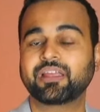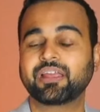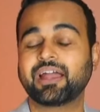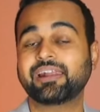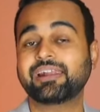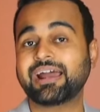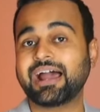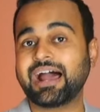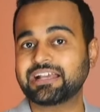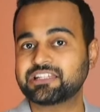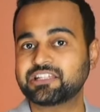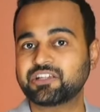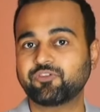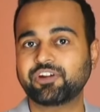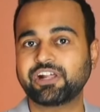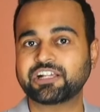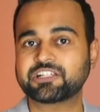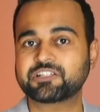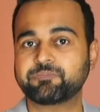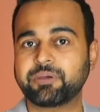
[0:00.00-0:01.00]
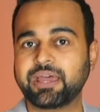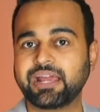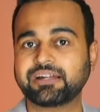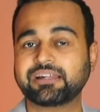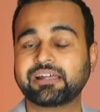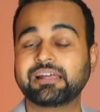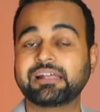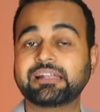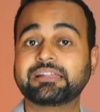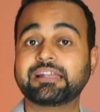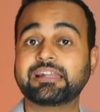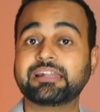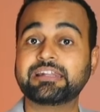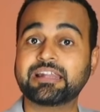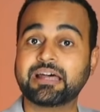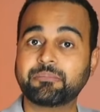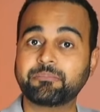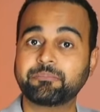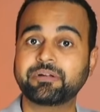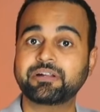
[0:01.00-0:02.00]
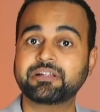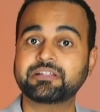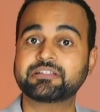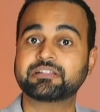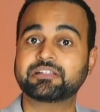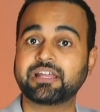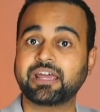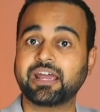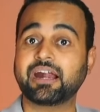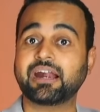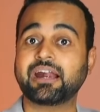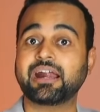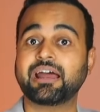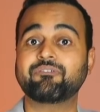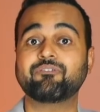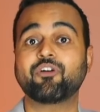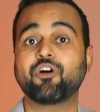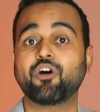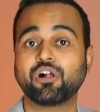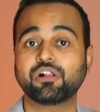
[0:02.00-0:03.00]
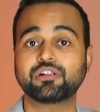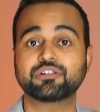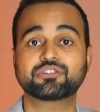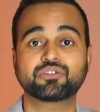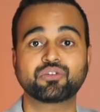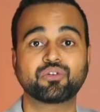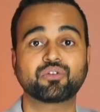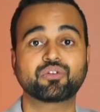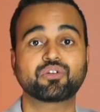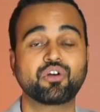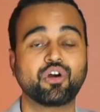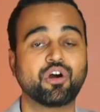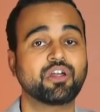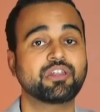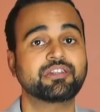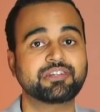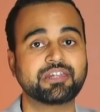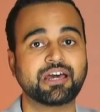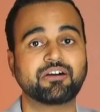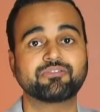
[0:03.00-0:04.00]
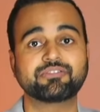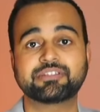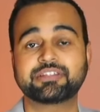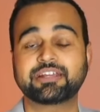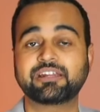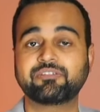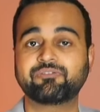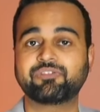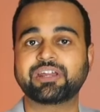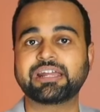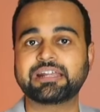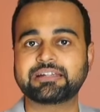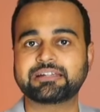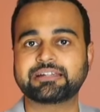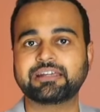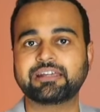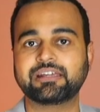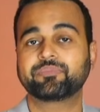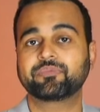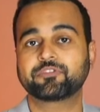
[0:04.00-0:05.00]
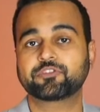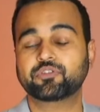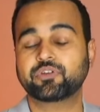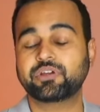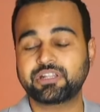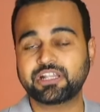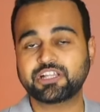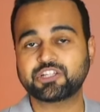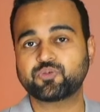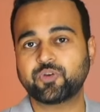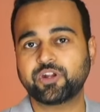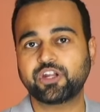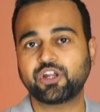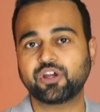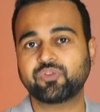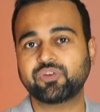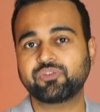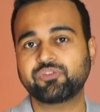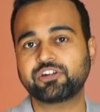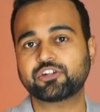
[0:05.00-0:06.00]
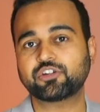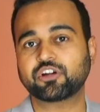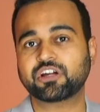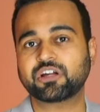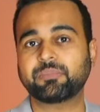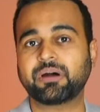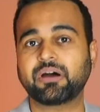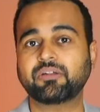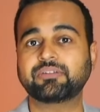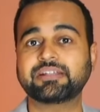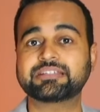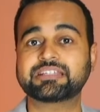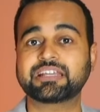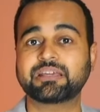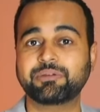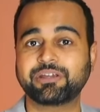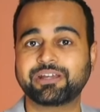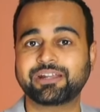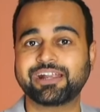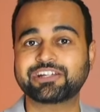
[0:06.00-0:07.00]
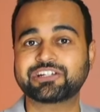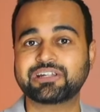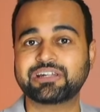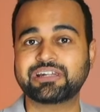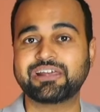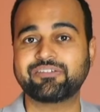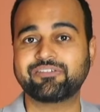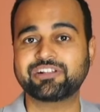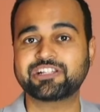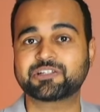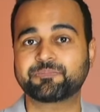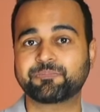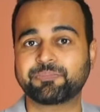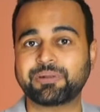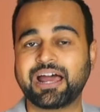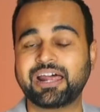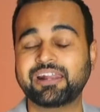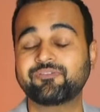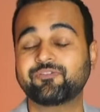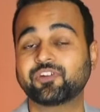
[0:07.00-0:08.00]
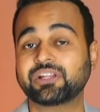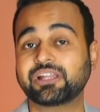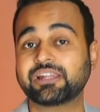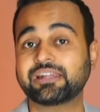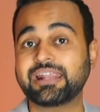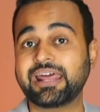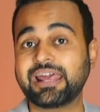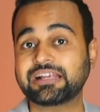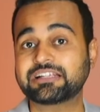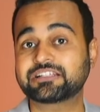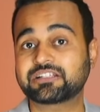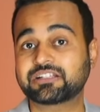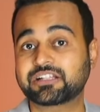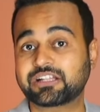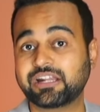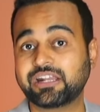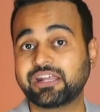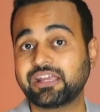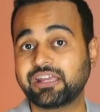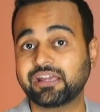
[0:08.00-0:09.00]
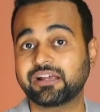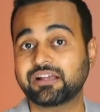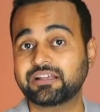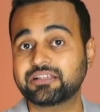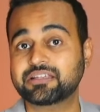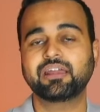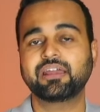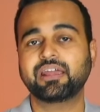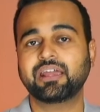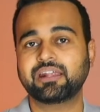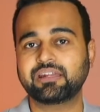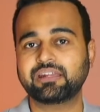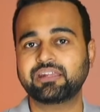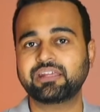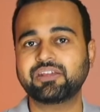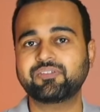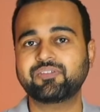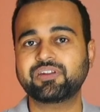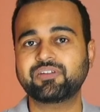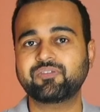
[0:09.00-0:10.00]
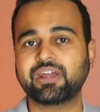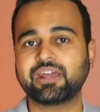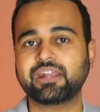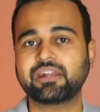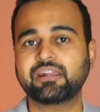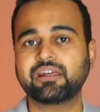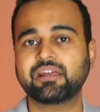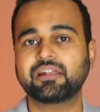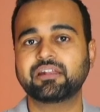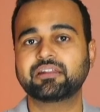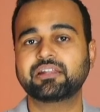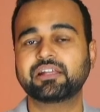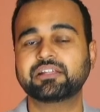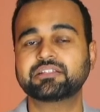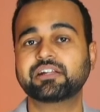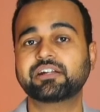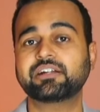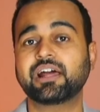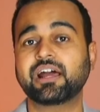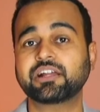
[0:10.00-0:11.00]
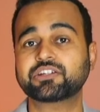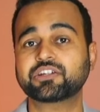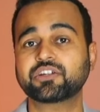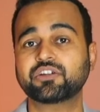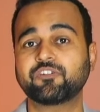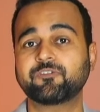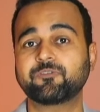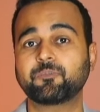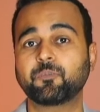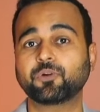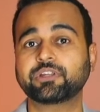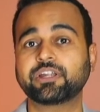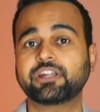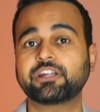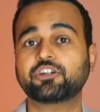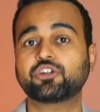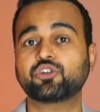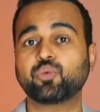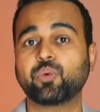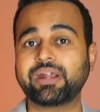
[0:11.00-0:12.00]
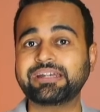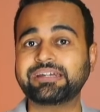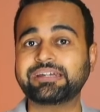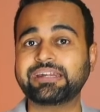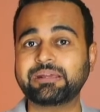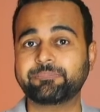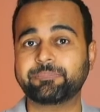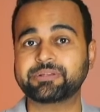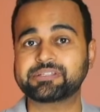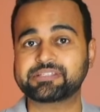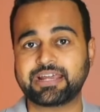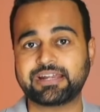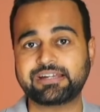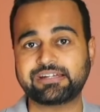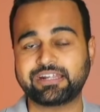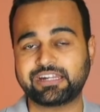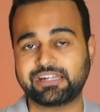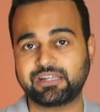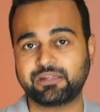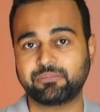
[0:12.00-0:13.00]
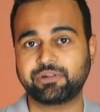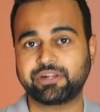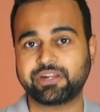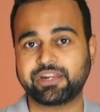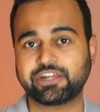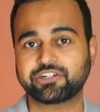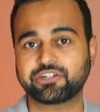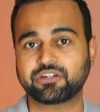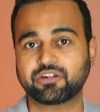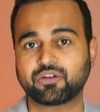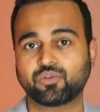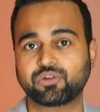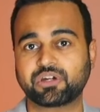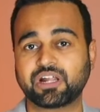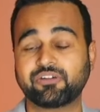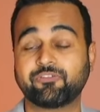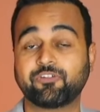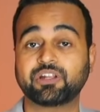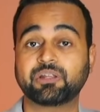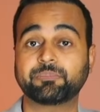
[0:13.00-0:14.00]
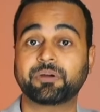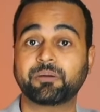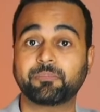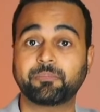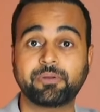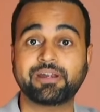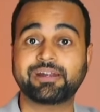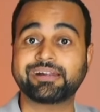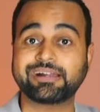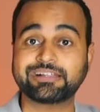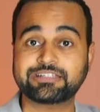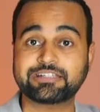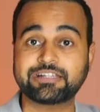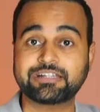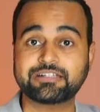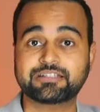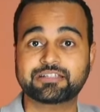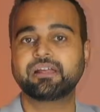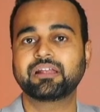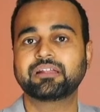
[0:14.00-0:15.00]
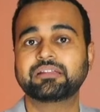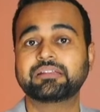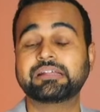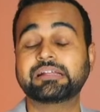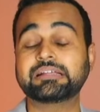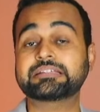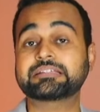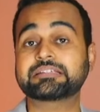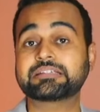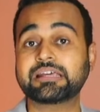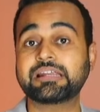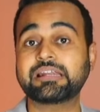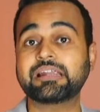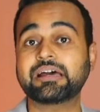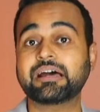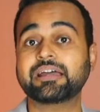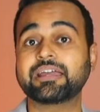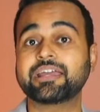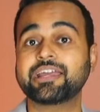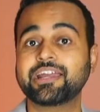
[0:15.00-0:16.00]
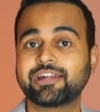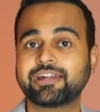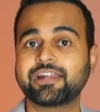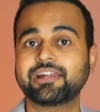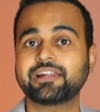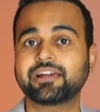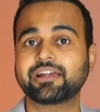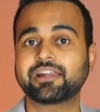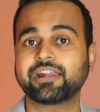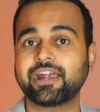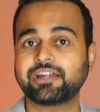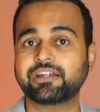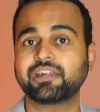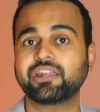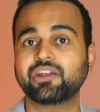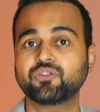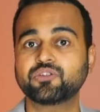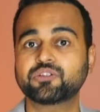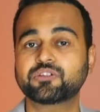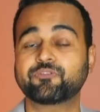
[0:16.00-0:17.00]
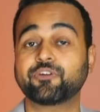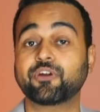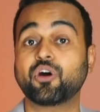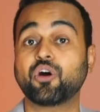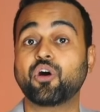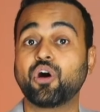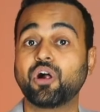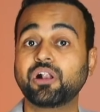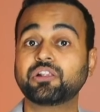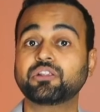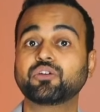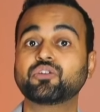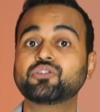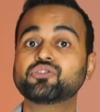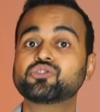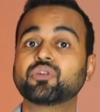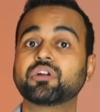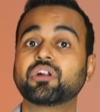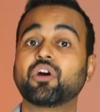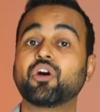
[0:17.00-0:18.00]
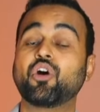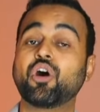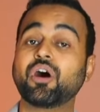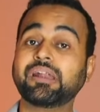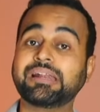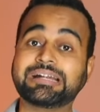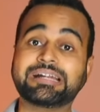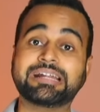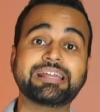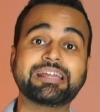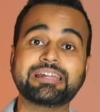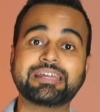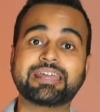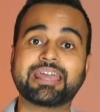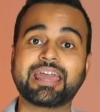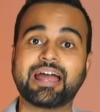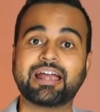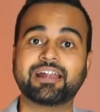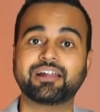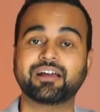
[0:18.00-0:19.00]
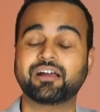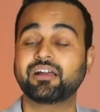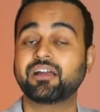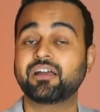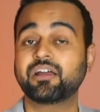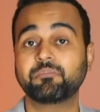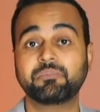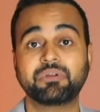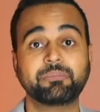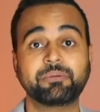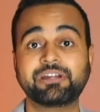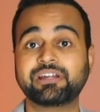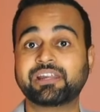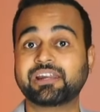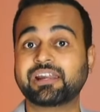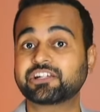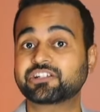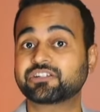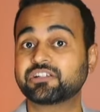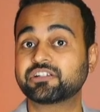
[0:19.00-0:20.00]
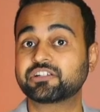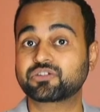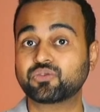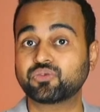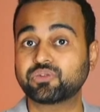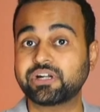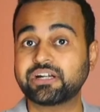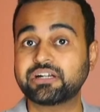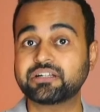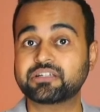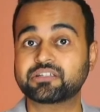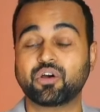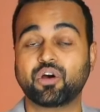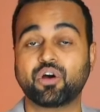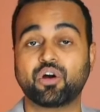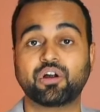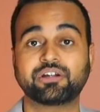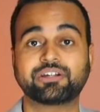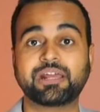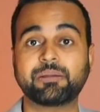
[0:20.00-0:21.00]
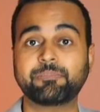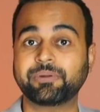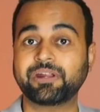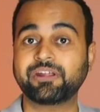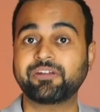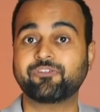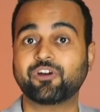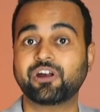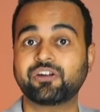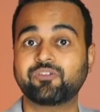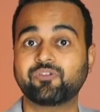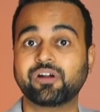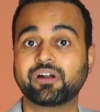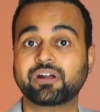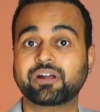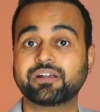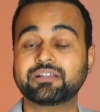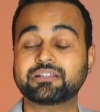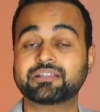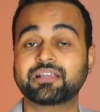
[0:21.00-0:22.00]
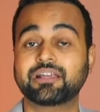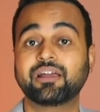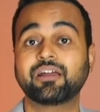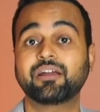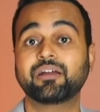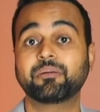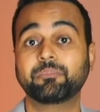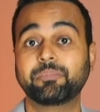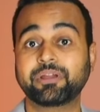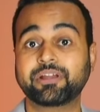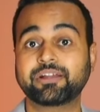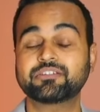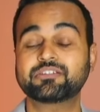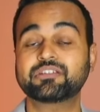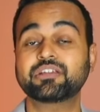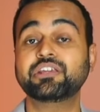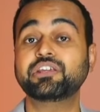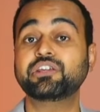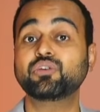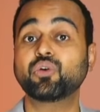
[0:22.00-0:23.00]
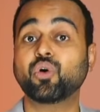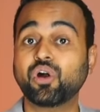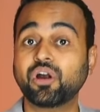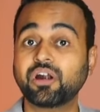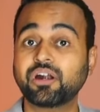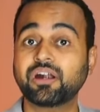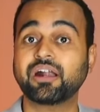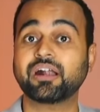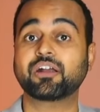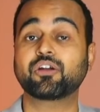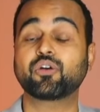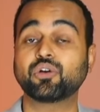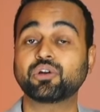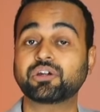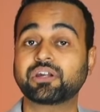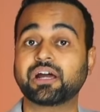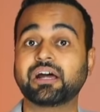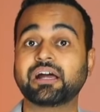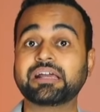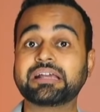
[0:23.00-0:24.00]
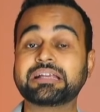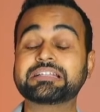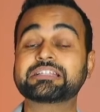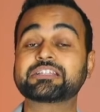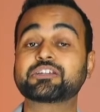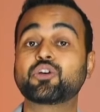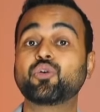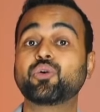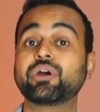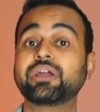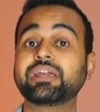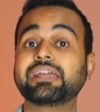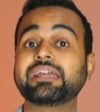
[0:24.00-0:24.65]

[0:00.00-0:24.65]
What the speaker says: And as you would expect, the numbers there have also gone down significantly. So in this video, we will talk about this immigration levels plan for the next 3 years. And even when there's a reduction of more than 20% in the immigration quota for the permanent residents, there's still a hidden great news for all those who are already in Canada, maybe international students or temporary foreign workers, because your quota is going